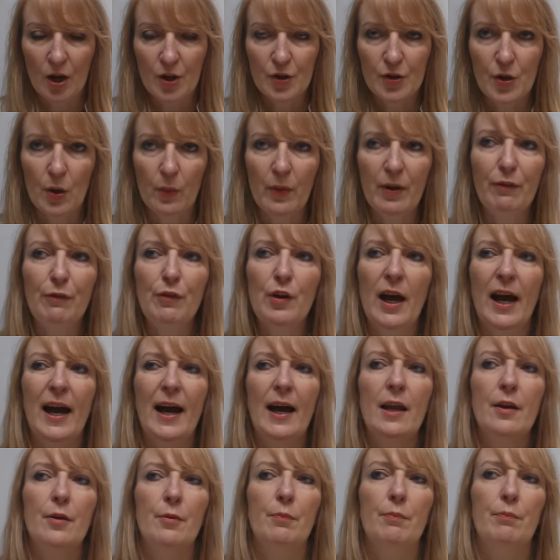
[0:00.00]
So if you
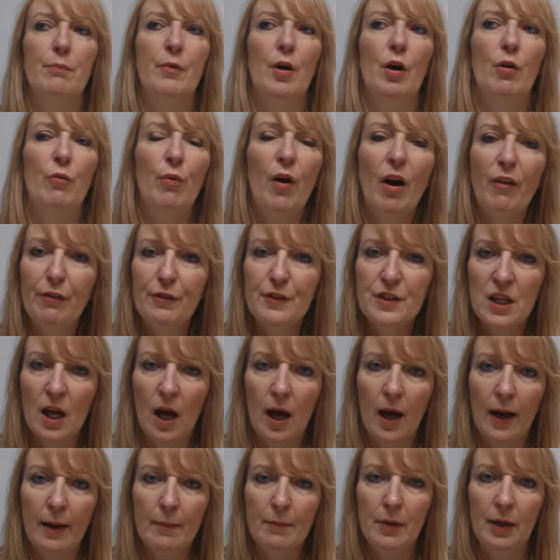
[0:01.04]
had a rough
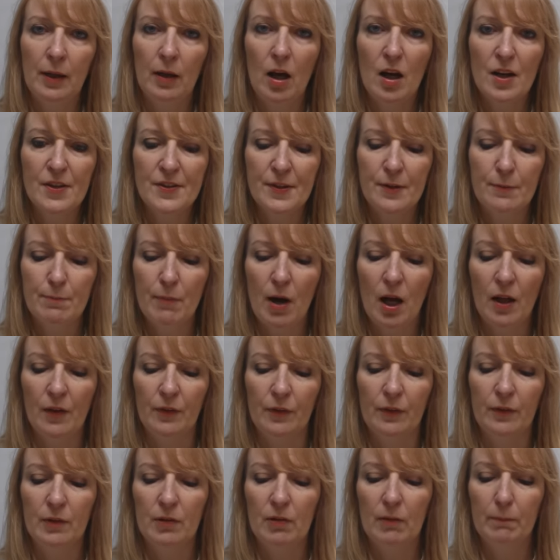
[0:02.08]
time last
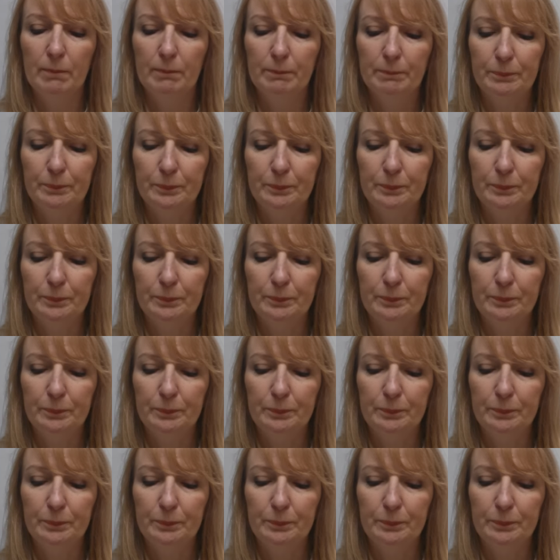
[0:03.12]
month